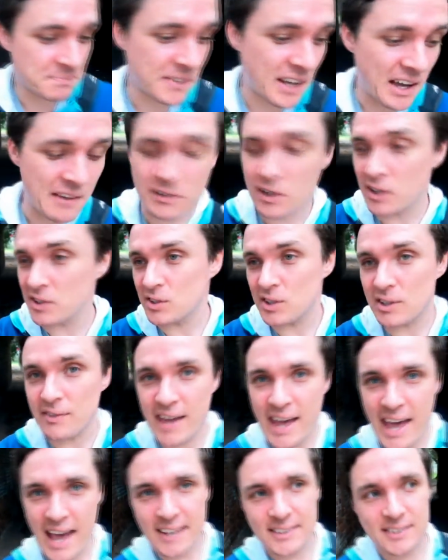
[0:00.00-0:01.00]
I've got sort of
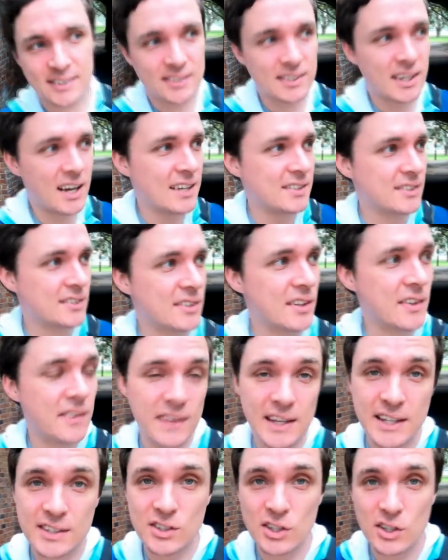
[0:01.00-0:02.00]
exercises and
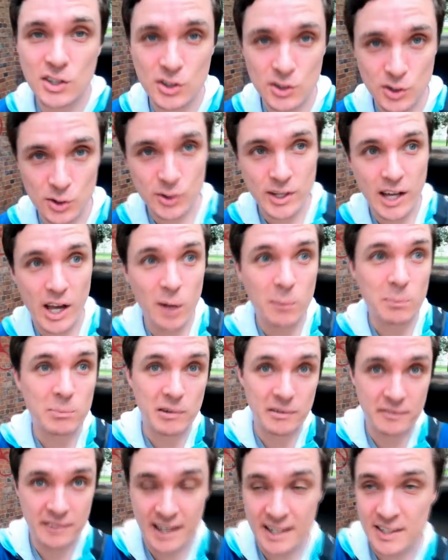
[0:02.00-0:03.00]
things you can do to help
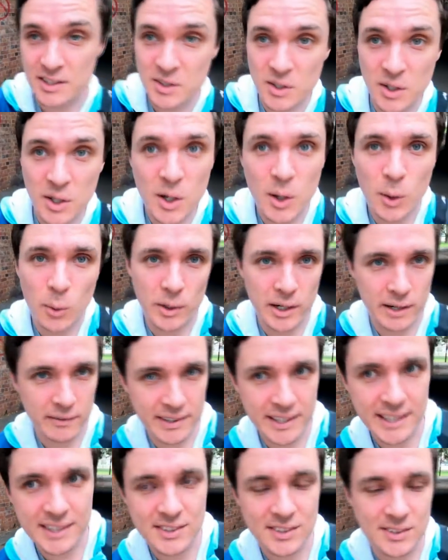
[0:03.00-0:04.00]
prevent
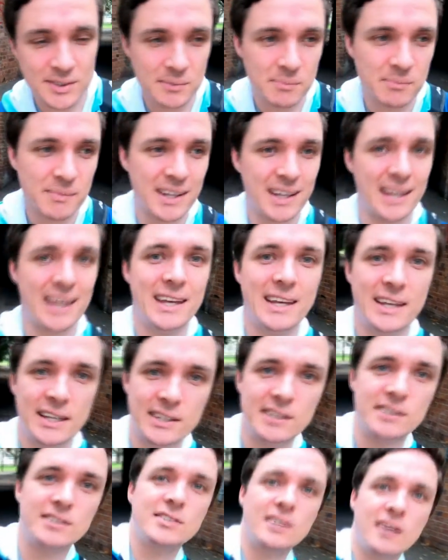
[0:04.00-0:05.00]
whatever this
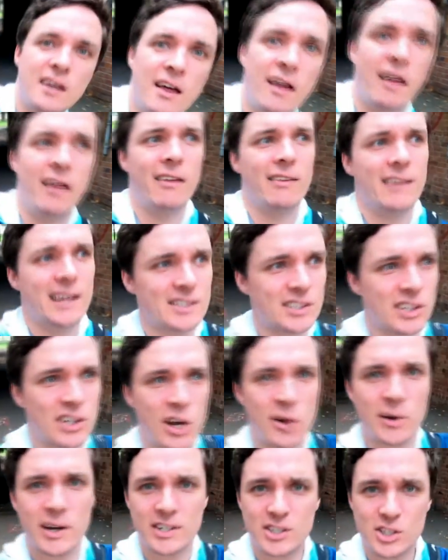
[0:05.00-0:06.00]
is that's
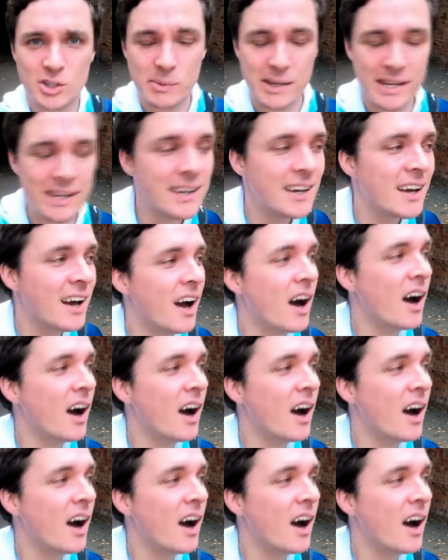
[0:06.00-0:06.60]
occurring to me,